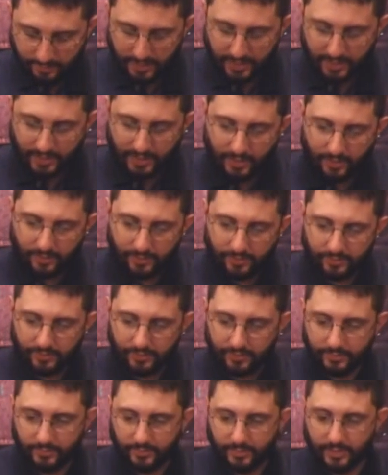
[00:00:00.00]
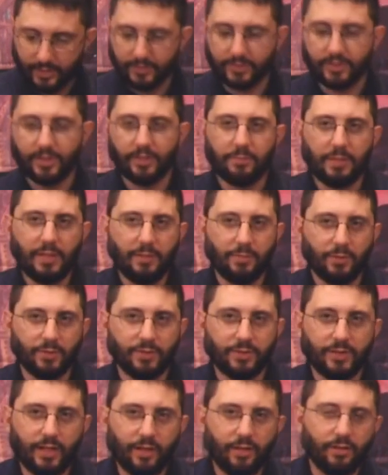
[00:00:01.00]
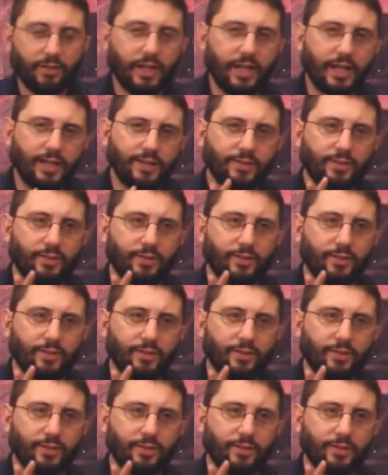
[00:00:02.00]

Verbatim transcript: But, you know, they'll say people say, okay,